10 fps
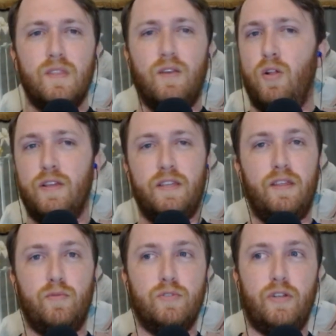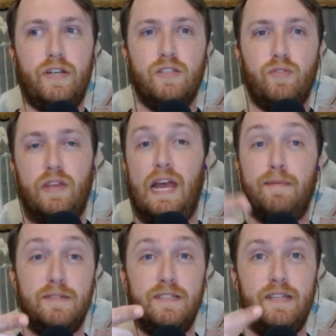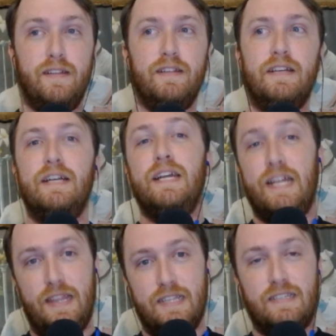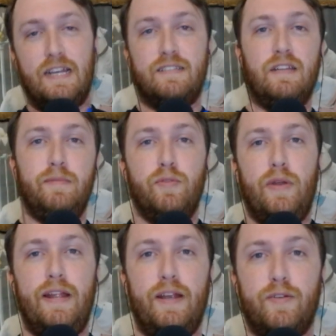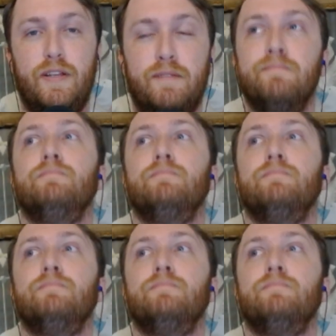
All I could think was, all right, so the captain did it, and this guy's going to be the red herring